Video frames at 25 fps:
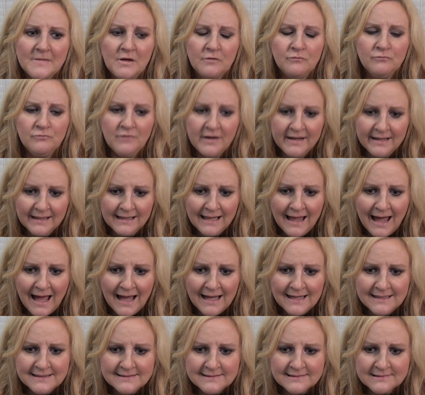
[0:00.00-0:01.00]

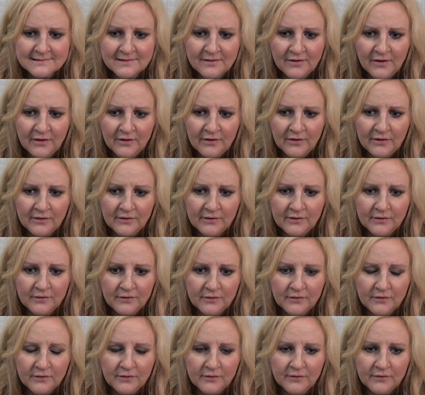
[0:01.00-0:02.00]
realised that
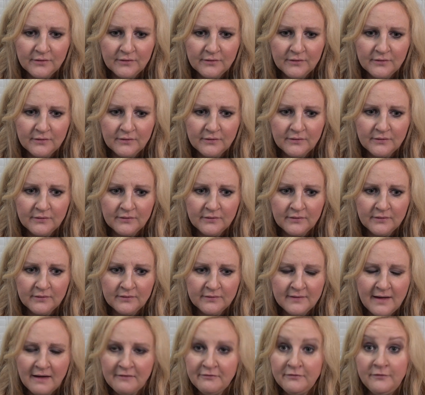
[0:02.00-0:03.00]

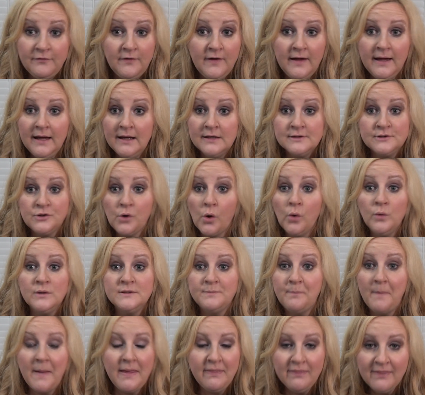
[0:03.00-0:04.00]
that fear has always
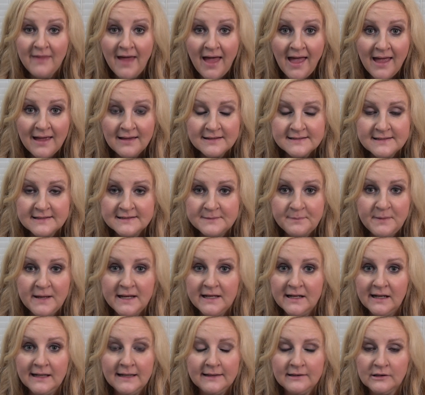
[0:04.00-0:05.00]
been there since
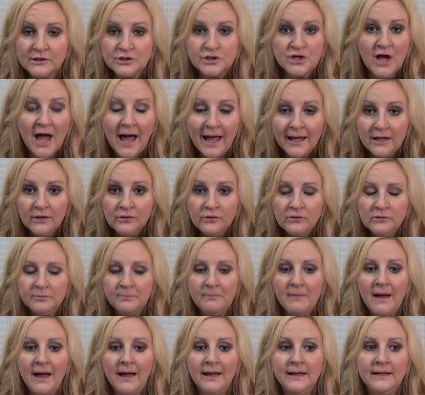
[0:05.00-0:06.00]
being a little child.
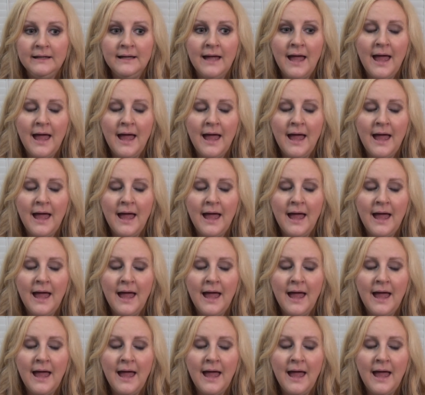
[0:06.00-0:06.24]
My